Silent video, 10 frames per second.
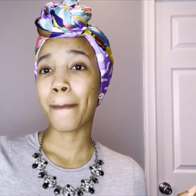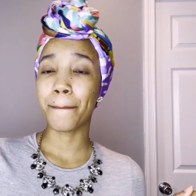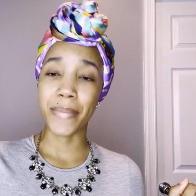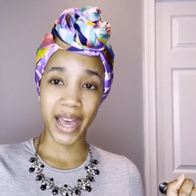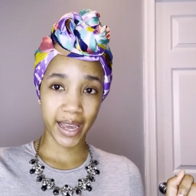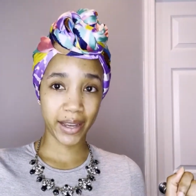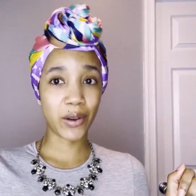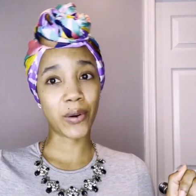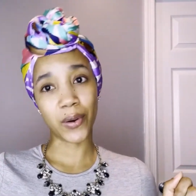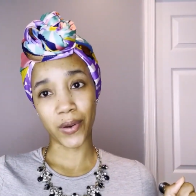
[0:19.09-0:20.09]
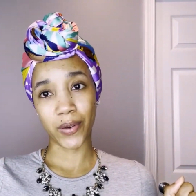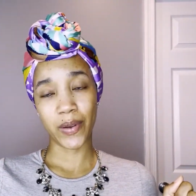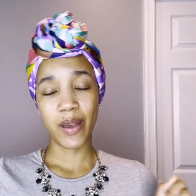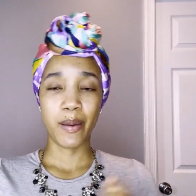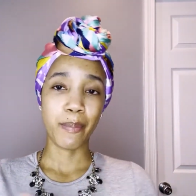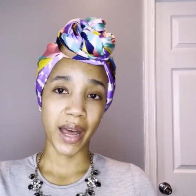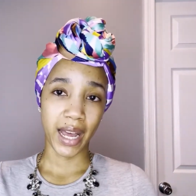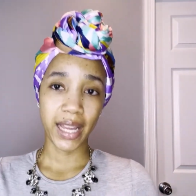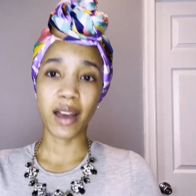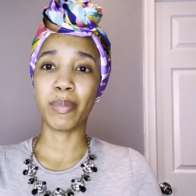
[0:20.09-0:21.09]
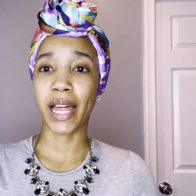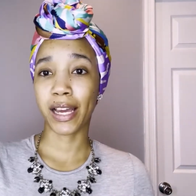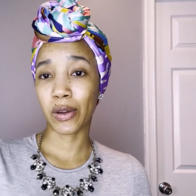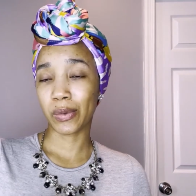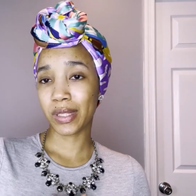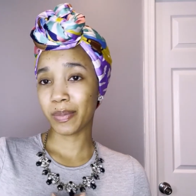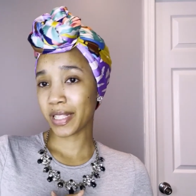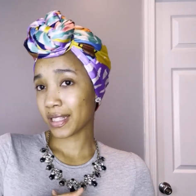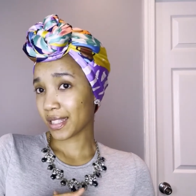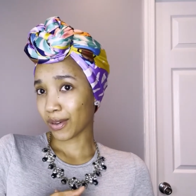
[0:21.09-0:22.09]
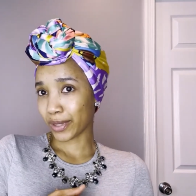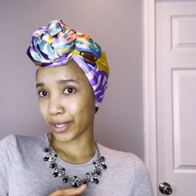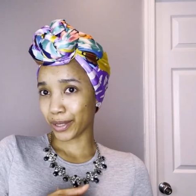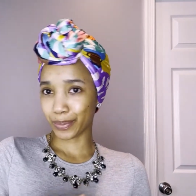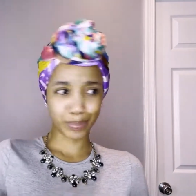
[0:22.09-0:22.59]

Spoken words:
bag haul by a Black-owned business owner.